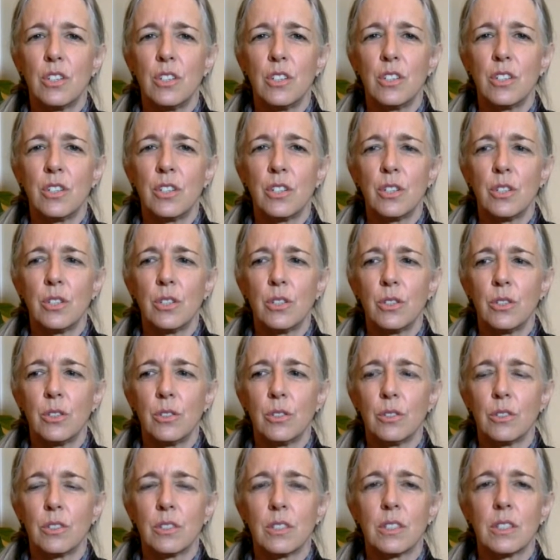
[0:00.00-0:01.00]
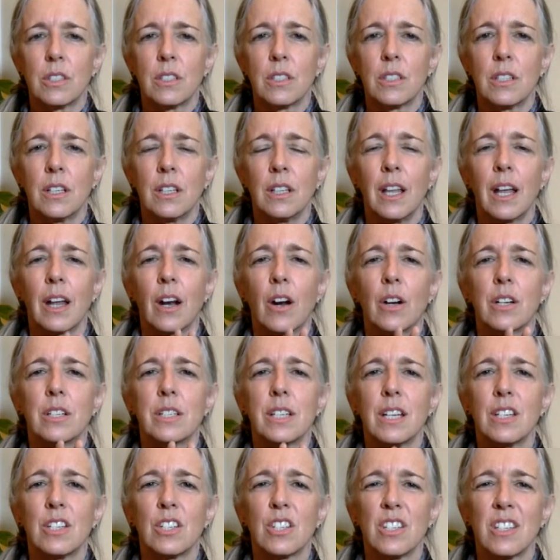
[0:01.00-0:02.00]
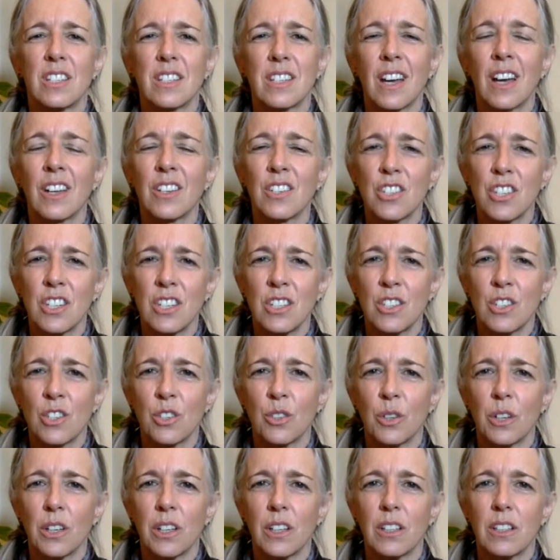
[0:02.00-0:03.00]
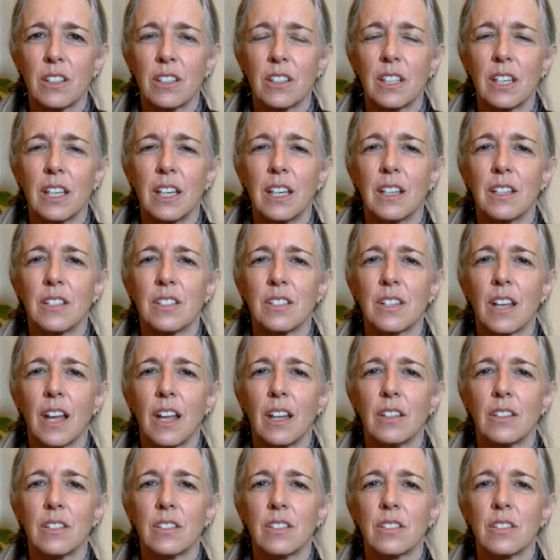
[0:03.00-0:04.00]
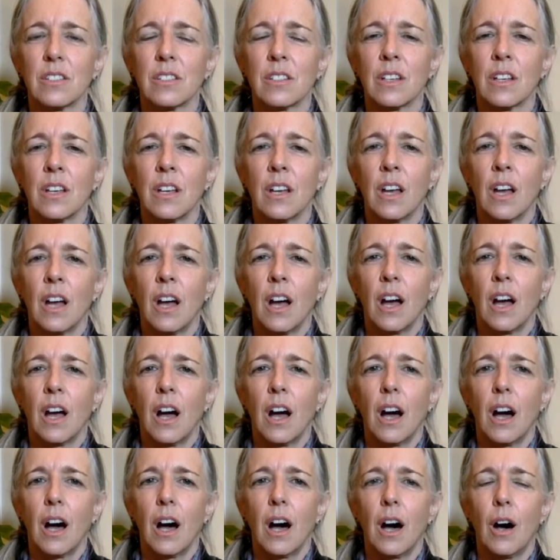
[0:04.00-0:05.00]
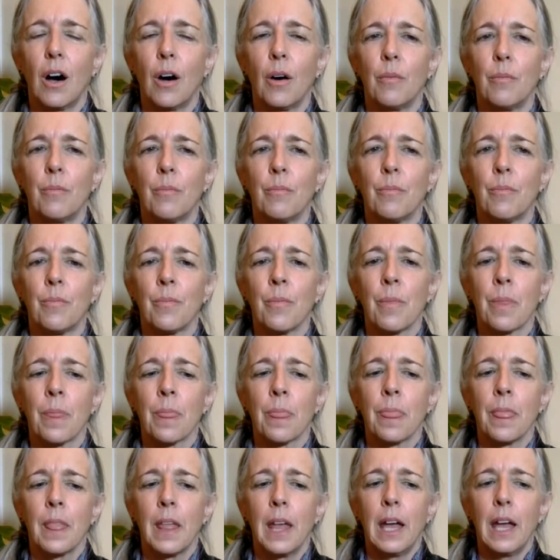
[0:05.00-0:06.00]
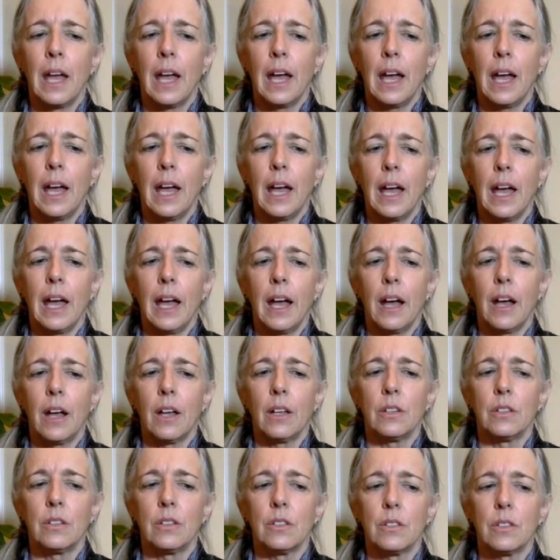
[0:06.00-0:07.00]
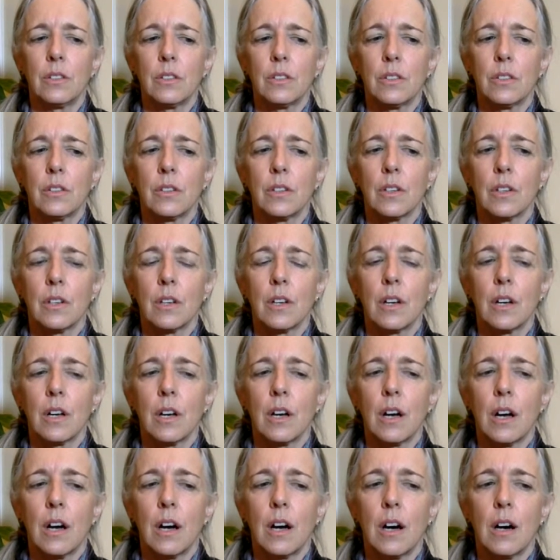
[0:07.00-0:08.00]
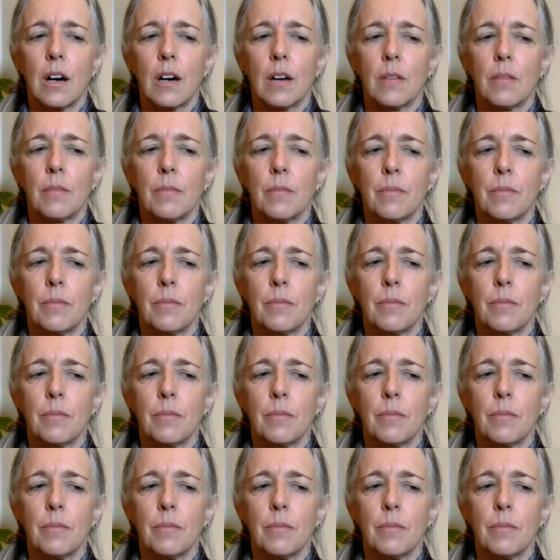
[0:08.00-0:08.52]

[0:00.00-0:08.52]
to let our attention touch into it to get a sense, um, and um,